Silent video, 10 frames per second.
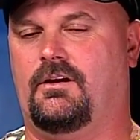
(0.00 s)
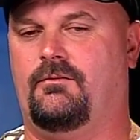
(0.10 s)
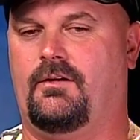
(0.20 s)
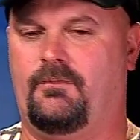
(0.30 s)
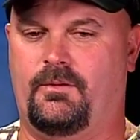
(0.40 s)

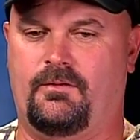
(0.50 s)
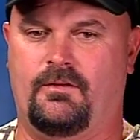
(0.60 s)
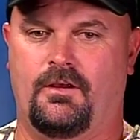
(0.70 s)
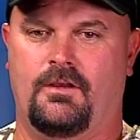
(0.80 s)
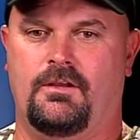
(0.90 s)
I've
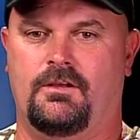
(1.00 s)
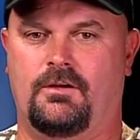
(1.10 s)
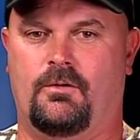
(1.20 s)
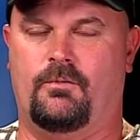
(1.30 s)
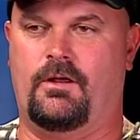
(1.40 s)
been,
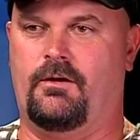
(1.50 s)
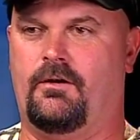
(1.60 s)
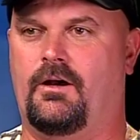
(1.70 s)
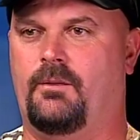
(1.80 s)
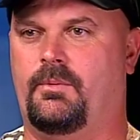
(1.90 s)

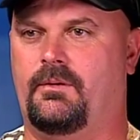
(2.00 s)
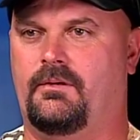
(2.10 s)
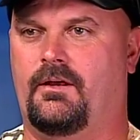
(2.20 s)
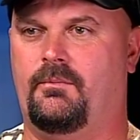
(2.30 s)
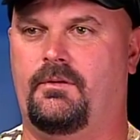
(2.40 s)
runner-up,
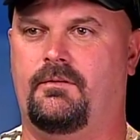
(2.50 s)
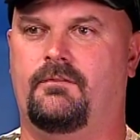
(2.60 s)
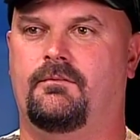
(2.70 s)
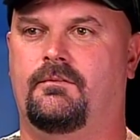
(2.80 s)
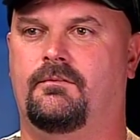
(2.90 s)
and I've
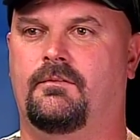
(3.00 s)
been,